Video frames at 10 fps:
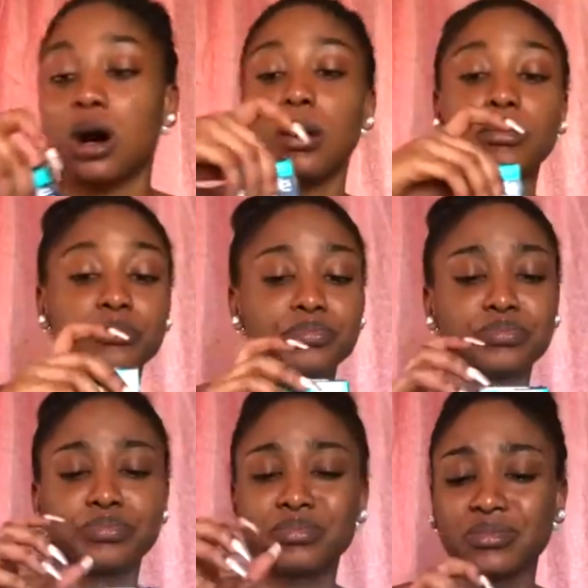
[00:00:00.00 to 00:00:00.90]
I
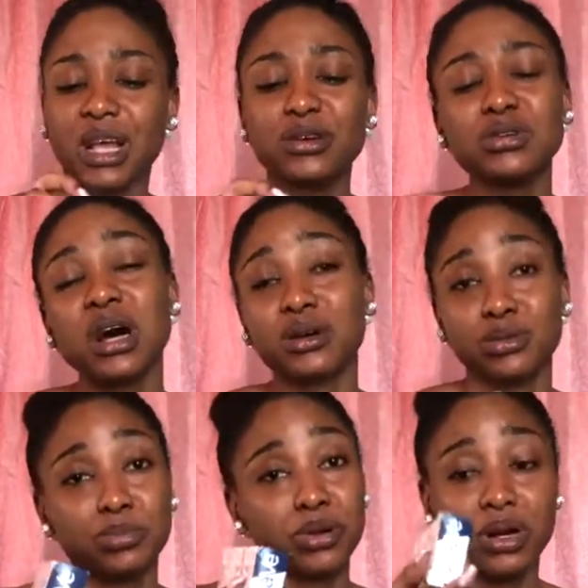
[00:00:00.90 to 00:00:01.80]
don't know how
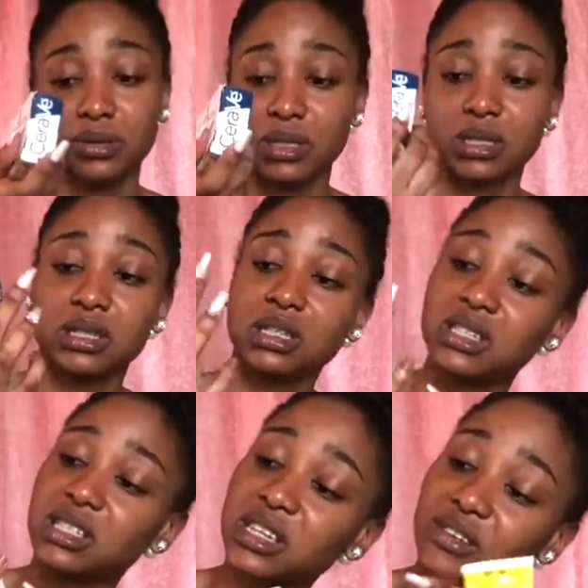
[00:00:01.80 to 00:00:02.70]
to pronounce it,
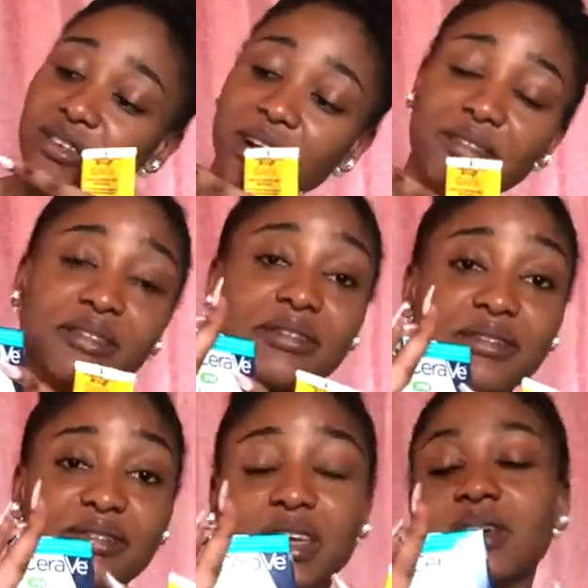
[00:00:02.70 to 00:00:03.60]
CeraVe.
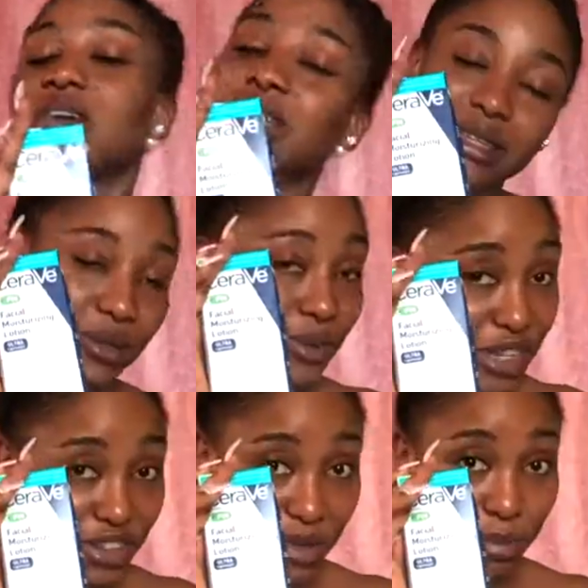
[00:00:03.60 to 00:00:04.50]
It's a
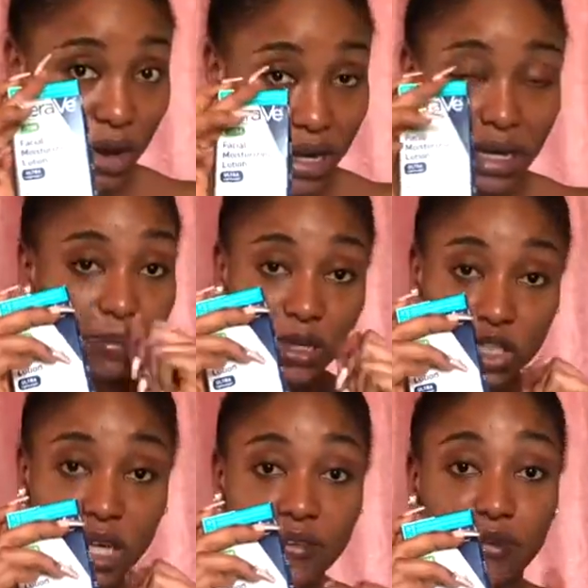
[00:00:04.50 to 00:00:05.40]
really good brand,
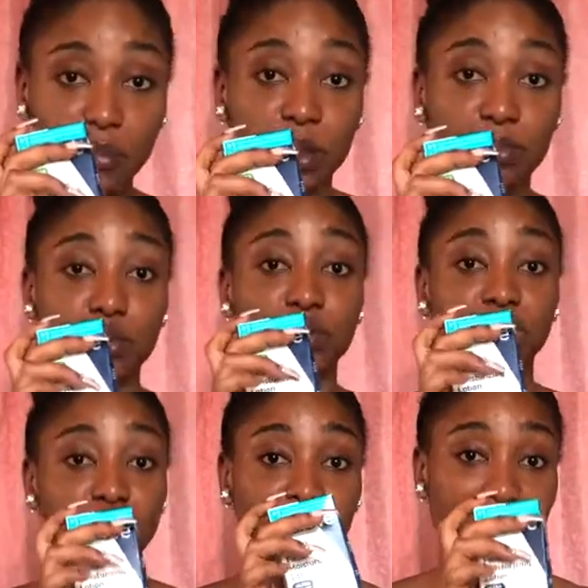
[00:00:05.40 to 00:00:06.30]
especially for people who
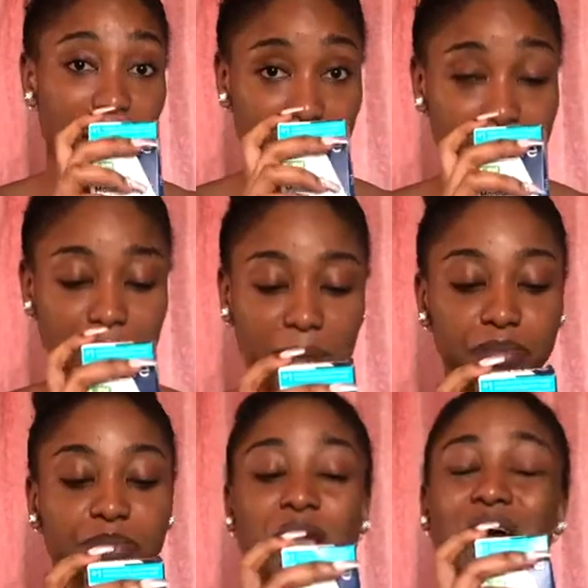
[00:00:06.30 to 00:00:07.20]
deal with acne.
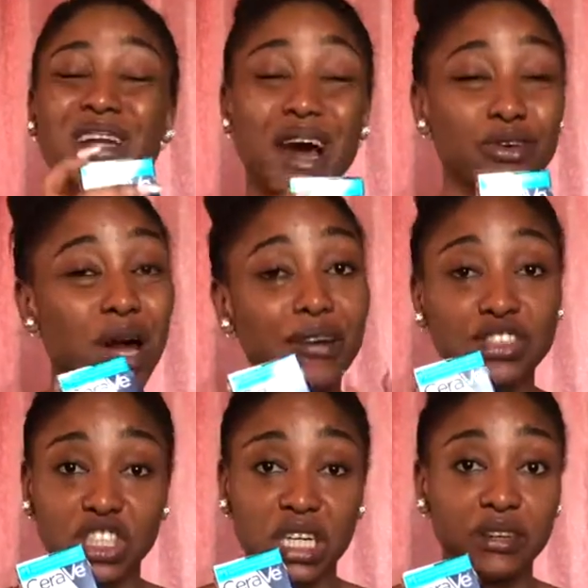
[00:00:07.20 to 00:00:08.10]
Now you have
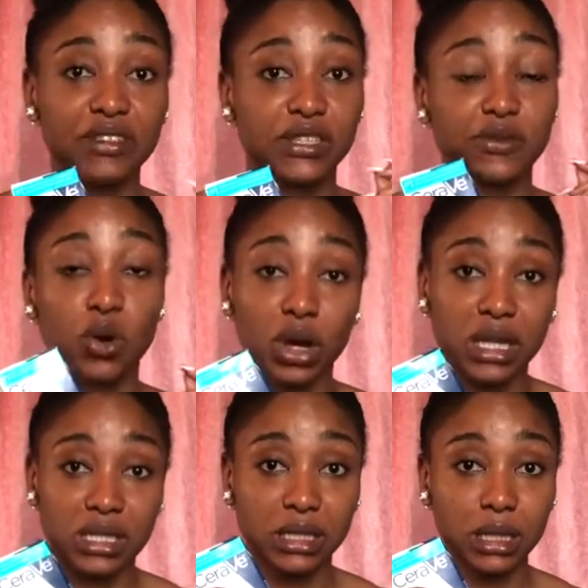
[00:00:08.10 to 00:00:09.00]
to check if it's for
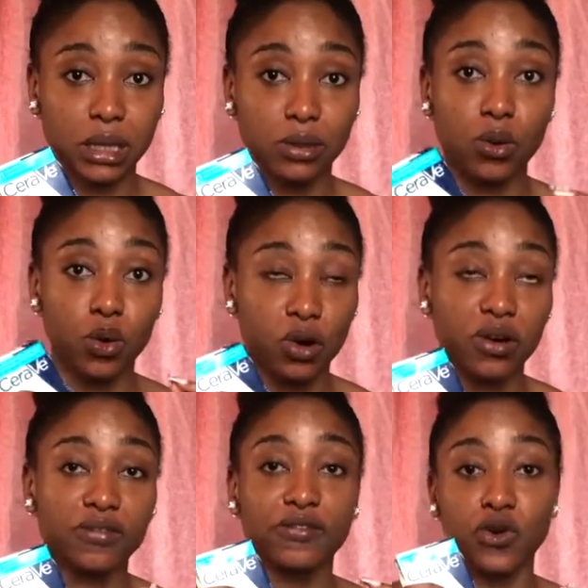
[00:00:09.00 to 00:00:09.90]
oily skin
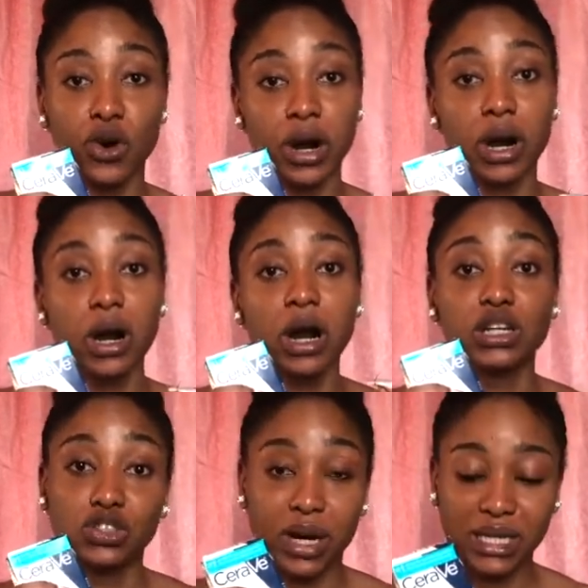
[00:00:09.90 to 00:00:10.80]
or for
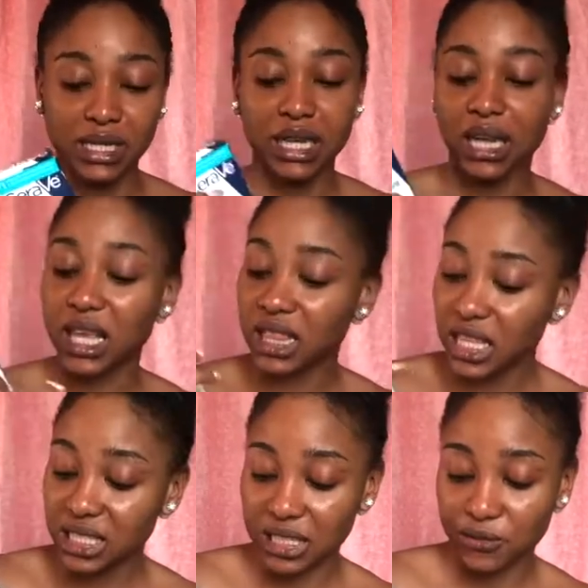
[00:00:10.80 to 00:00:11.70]
dry skin.
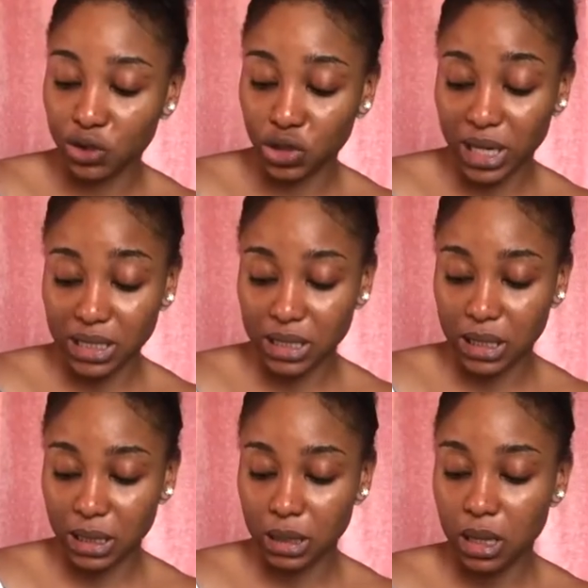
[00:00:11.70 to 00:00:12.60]
This is for dry
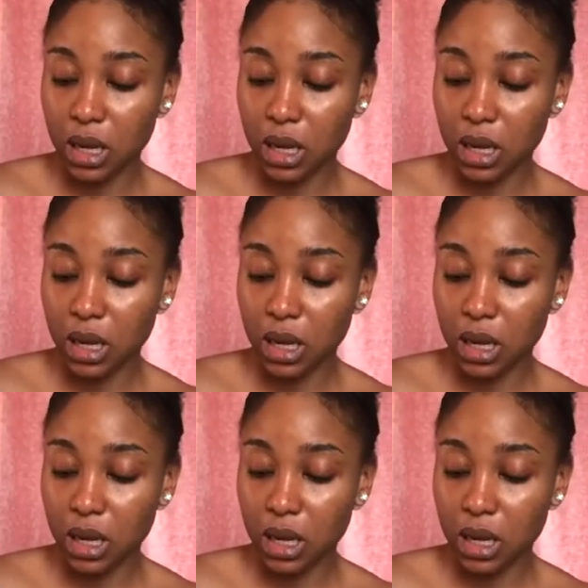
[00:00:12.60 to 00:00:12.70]
skin.